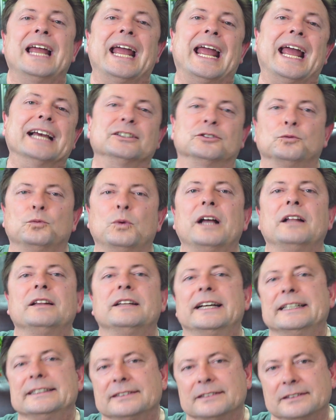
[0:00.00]
as well
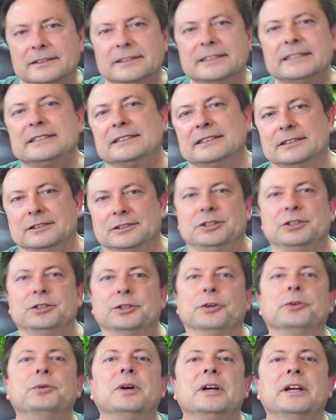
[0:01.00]
as listen
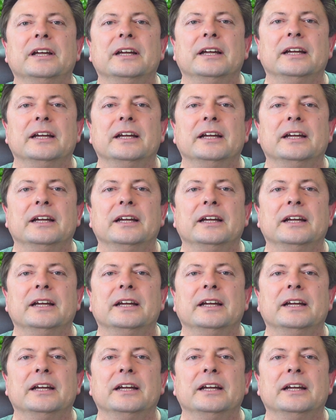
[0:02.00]
to